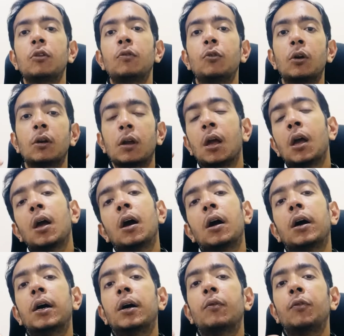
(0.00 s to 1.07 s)
So
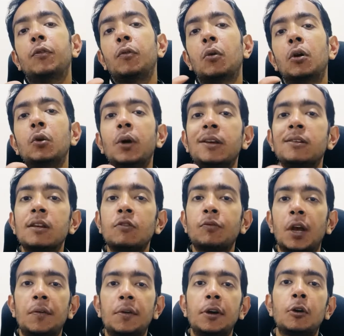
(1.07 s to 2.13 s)
if you want to adjust
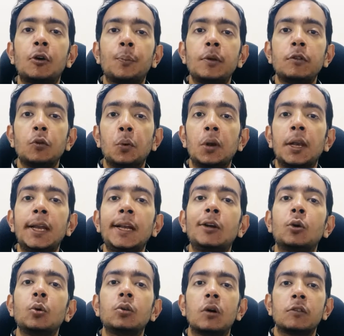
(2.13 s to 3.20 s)
500 rupees, you will need
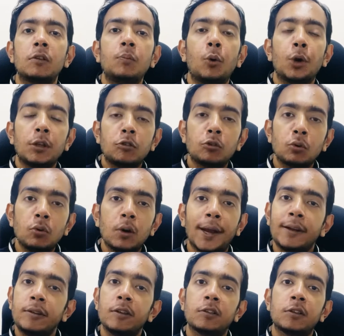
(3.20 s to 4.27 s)
2000 points to
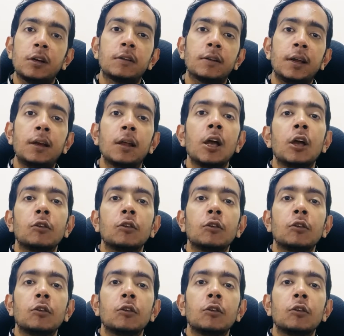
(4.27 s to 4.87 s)
adjust it, right?